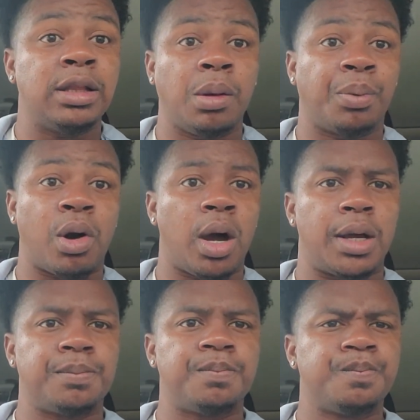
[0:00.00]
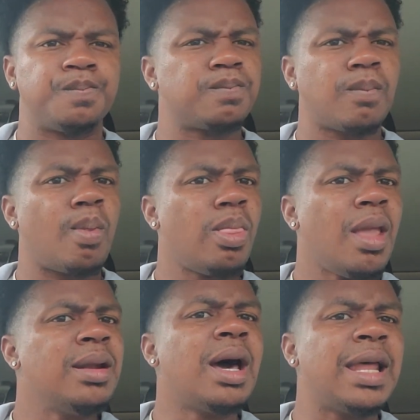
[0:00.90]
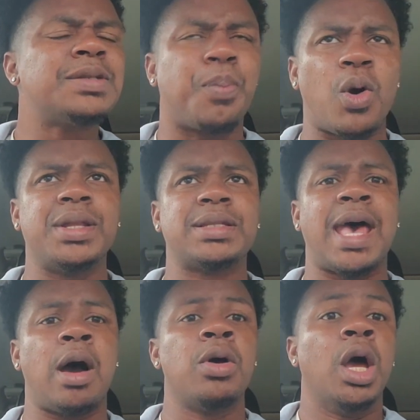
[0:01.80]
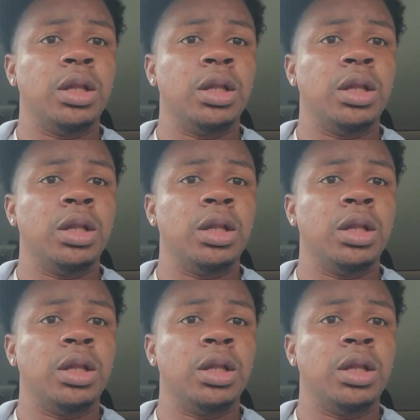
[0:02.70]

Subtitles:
LeBron, now let's point this out.